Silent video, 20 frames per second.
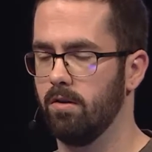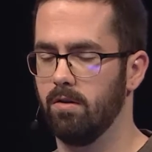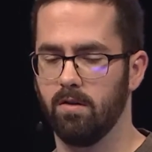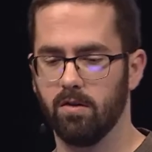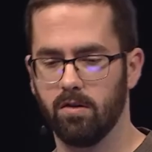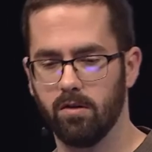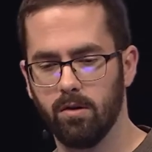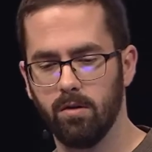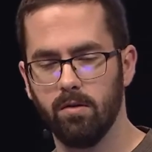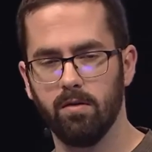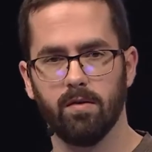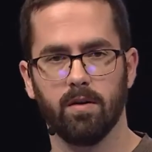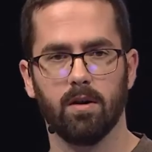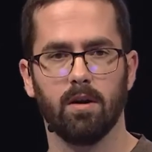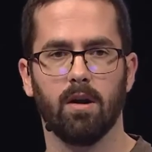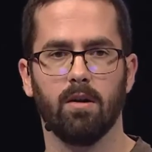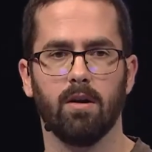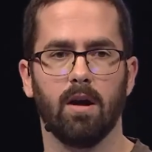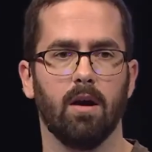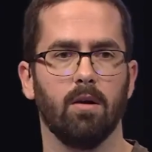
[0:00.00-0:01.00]
they just couldn't figure
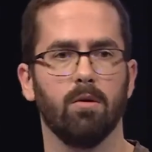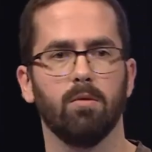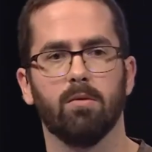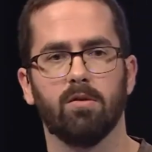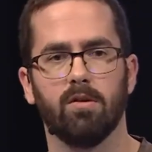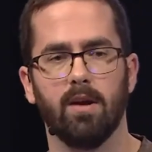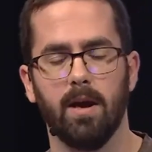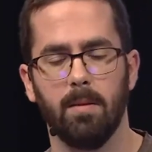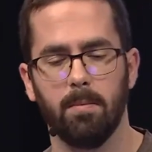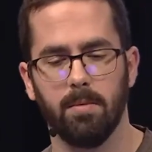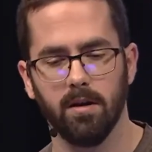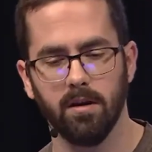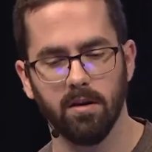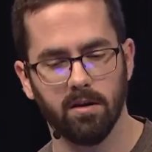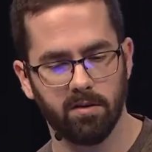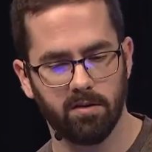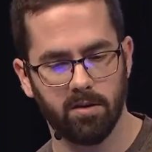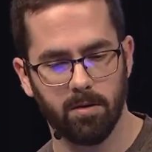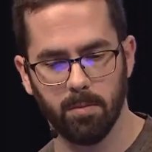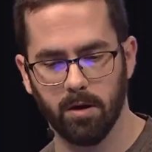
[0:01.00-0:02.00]
out how it was happening
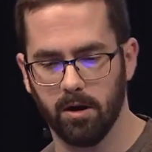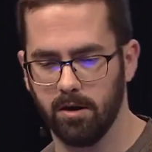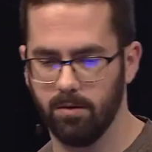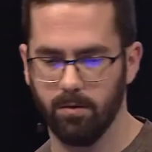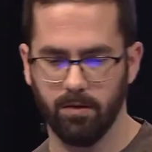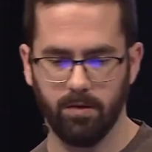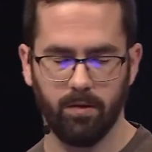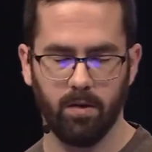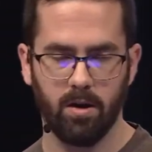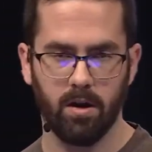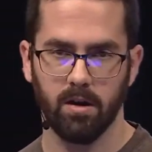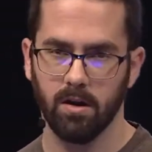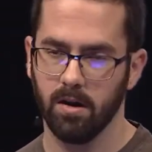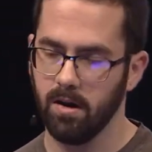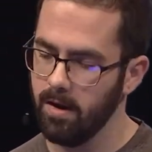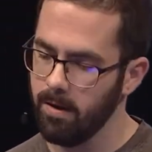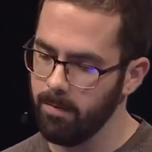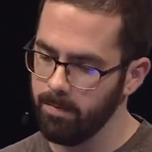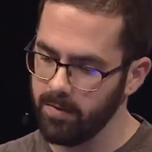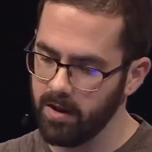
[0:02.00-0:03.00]
because their bucket was fine.
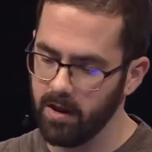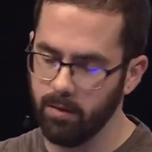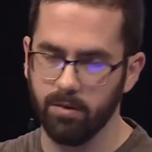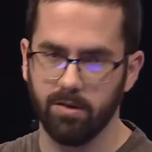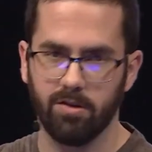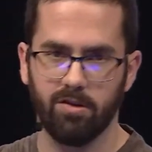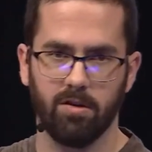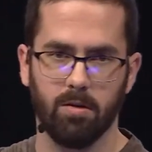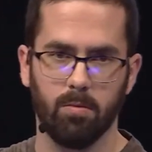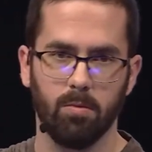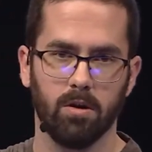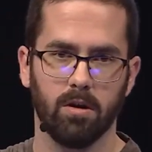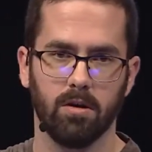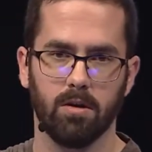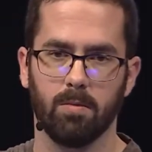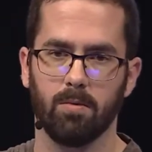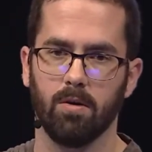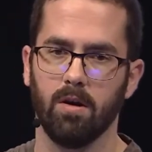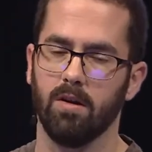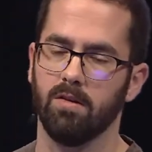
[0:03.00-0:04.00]
It was somewhere in
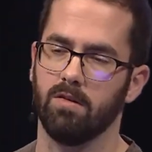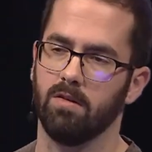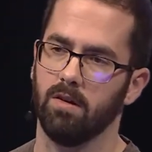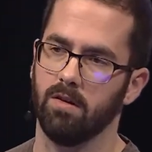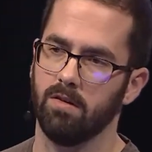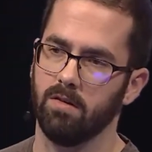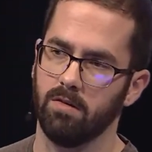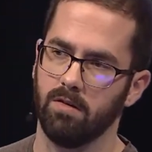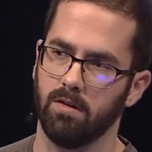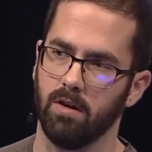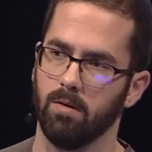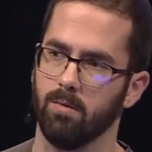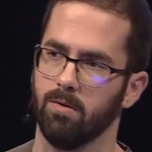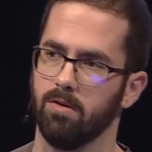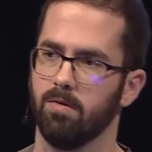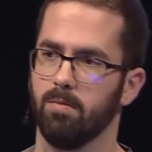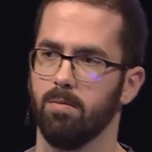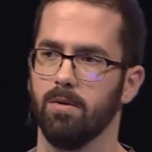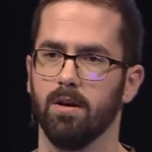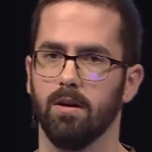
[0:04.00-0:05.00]
the process that it
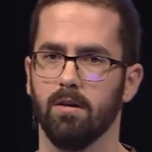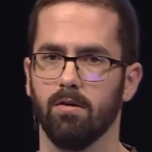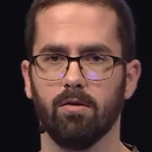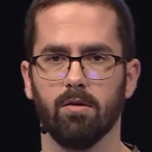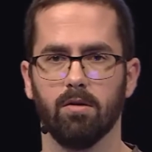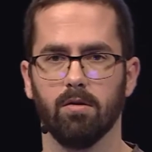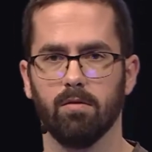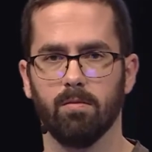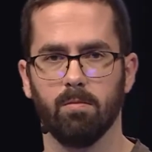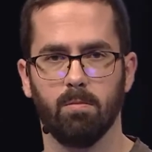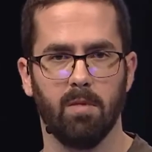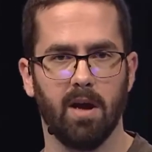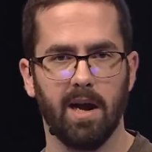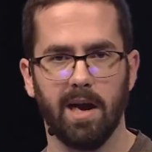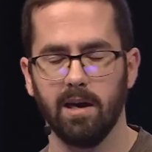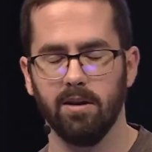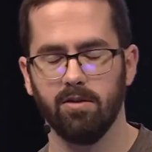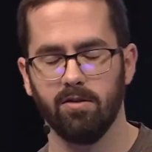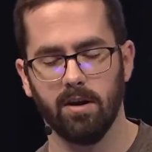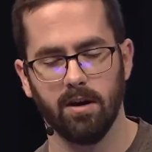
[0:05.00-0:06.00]
was being sort of
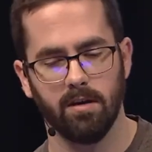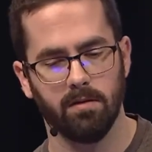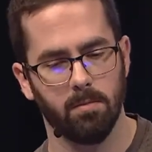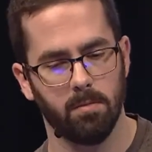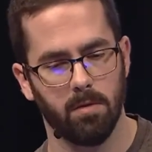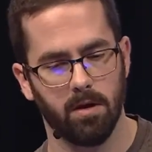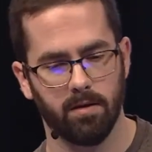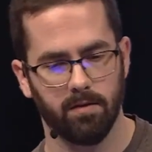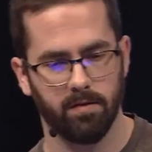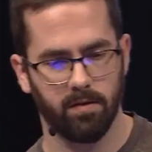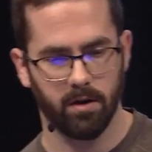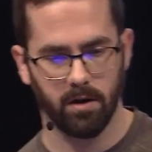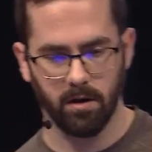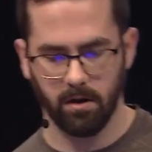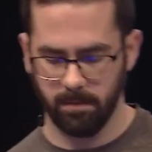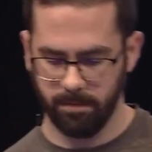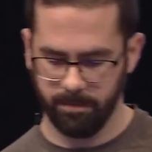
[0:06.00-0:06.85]
hijacked and modified.